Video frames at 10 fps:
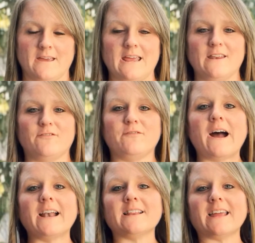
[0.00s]
And it
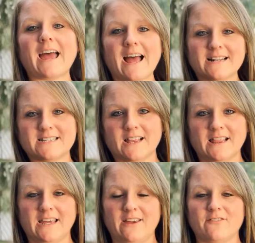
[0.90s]
finally had to
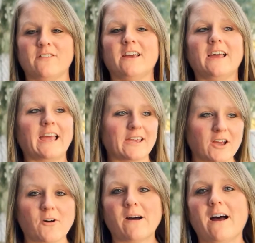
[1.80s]
leave and
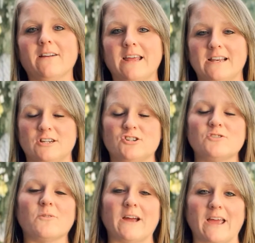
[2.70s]
go out and
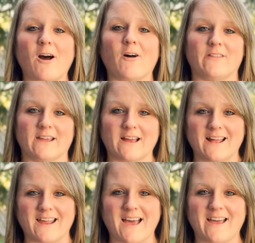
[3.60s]
enjoy all that
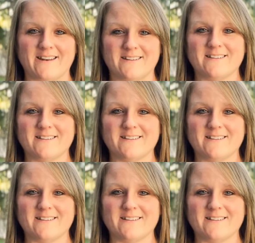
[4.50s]
God had